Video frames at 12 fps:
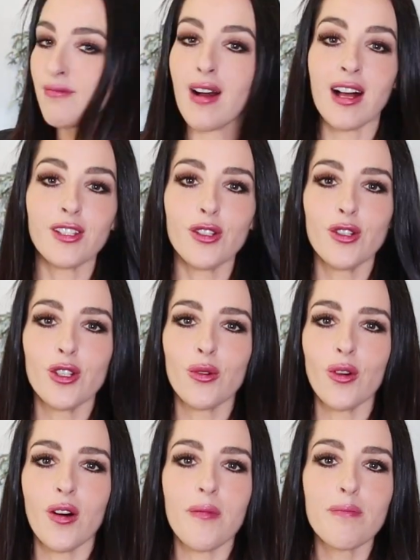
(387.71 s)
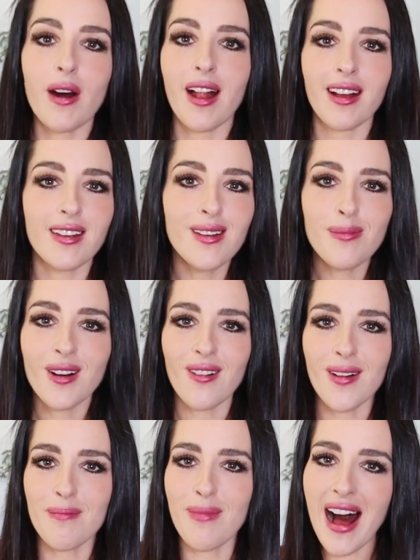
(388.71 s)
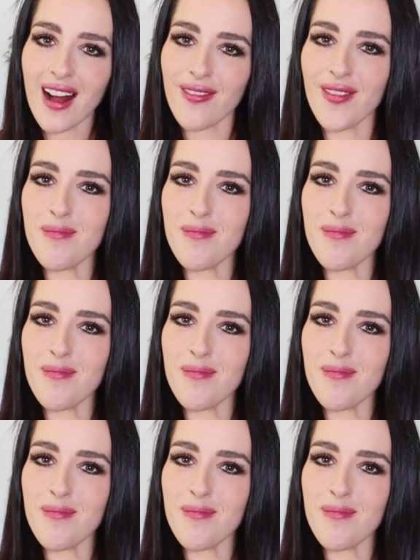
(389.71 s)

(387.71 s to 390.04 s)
as usual, but I keep going back for